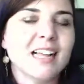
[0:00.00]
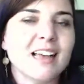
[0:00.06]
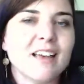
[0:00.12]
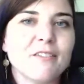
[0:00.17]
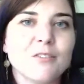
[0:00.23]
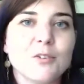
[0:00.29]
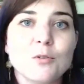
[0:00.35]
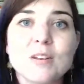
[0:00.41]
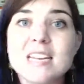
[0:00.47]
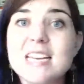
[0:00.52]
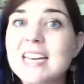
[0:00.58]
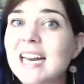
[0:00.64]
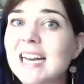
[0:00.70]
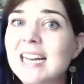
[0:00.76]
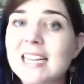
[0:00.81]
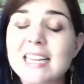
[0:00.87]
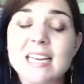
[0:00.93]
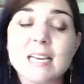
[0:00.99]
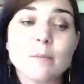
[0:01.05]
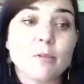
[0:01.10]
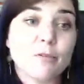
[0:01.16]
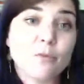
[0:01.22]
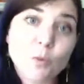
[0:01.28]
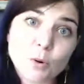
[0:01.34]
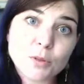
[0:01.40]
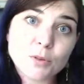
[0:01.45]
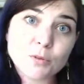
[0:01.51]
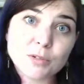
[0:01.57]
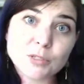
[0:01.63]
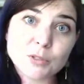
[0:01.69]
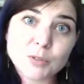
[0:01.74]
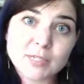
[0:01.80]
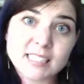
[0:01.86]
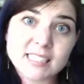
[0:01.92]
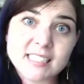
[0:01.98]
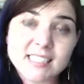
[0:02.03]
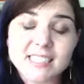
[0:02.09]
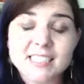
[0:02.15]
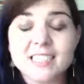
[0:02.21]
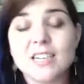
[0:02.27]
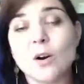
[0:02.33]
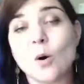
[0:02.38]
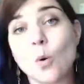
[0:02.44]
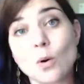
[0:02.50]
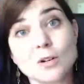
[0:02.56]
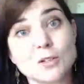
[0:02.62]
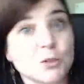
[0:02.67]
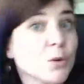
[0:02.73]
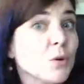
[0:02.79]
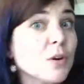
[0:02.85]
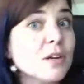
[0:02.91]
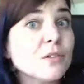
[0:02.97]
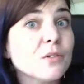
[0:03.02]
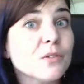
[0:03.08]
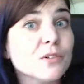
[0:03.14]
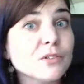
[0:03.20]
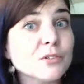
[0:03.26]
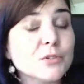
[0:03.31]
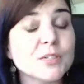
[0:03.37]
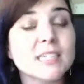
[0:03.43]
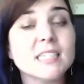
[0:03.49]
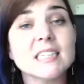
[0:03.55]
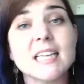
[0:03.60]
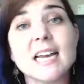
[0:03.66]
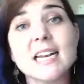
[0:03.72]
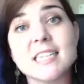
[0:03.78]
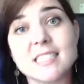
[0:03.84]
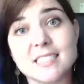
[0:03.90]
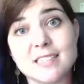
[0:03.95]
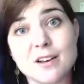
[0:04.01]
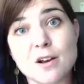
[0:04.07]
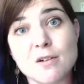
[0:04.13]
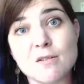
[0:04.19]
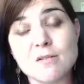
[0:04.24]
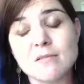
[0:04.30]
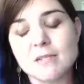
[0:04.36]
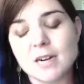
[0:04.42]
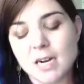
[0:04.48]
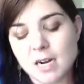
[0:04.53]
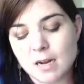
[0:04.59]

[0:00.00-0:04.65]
If you need anything before the retreat or during the retreat, let us know.